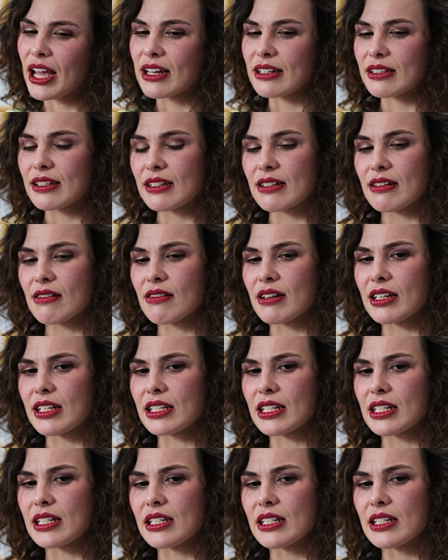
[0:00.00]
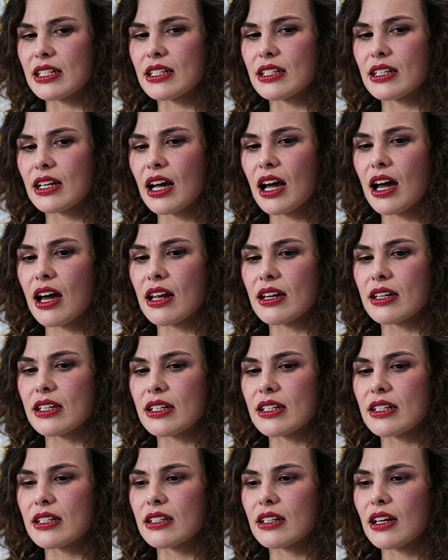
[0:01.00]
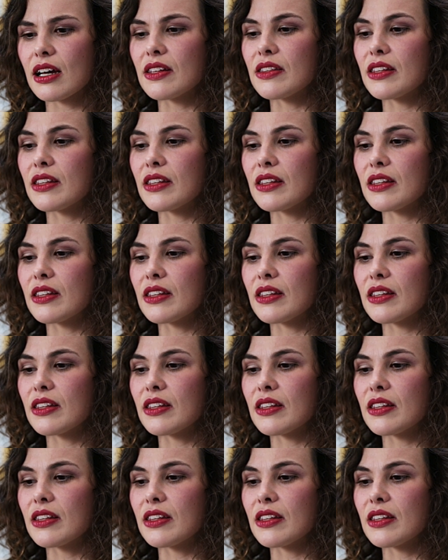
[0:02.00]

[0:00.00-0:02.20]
exercises, and